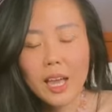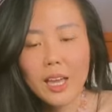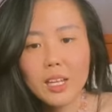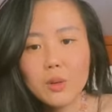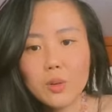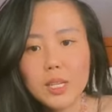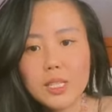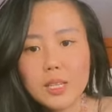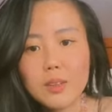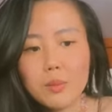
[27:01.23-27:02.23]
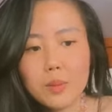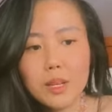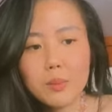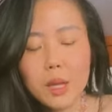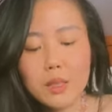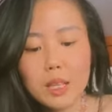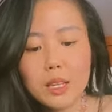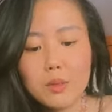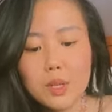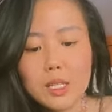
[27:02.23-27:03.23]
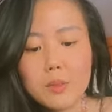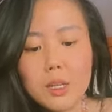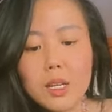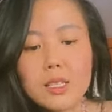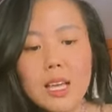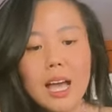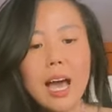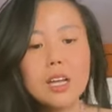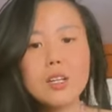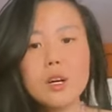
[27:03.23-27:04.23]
And the reason be and, and the reason because I